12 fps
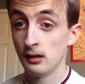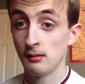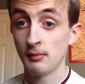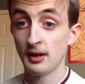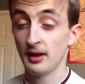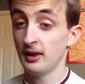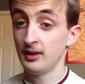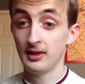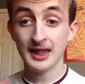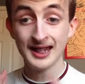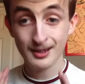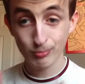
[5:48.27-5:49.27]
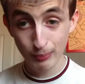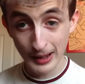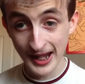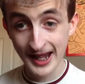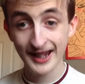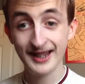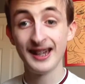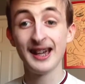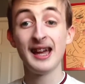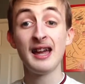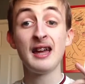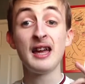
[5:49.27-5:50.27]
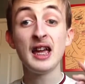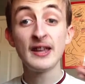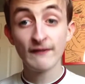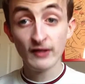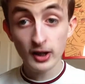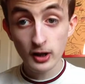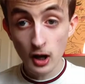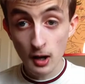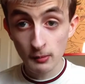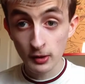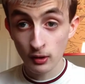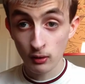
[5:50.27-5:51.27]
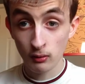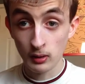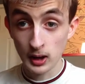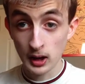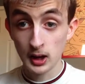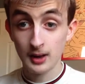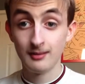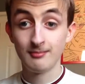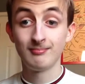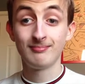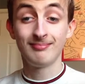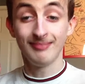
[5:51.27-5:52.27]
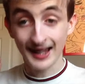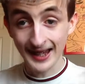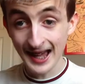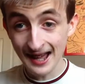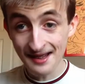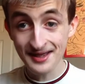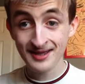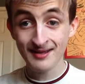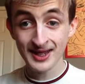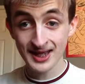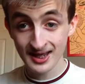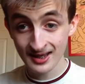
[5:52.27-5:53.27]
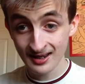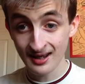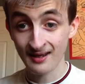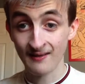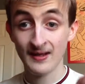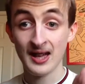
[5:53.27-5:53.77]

But the speed is phenomenal. I cannot stress this enough.